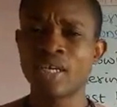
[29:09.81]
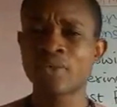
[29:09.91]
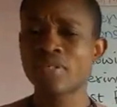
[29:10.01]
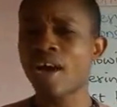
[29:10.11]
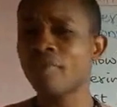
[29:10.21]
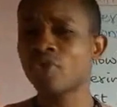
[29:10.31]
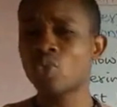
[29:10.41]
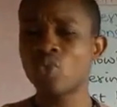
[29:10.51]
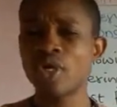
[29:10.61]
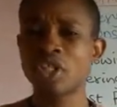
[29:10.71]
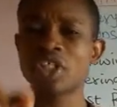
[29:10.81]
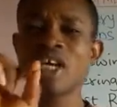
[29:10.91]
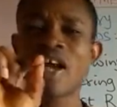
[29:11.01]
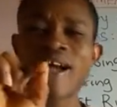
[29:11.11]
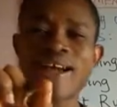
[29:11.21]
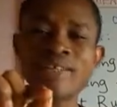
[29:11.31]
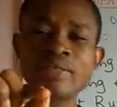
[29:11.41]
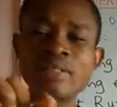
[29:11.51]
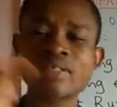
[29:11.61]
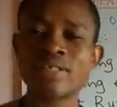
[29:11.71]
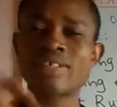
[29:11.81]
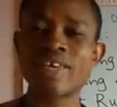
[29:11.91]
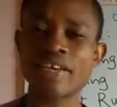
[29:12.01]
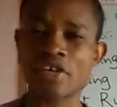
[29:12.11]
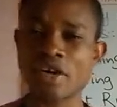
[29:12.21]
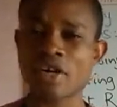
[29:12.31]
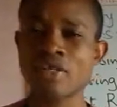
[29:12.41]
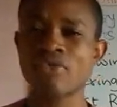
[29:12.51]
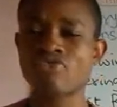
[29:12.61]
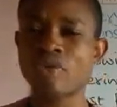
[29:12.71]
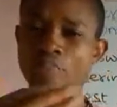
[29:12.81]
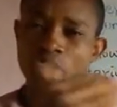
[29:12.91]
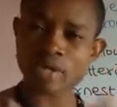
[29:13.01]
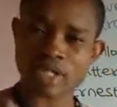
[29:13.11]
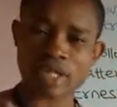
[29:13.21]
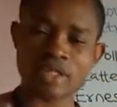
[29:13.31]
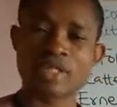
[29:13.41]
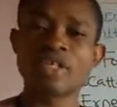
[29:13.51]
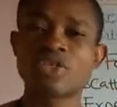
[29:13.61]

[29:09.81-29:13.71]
It was after which Hans Geiger reported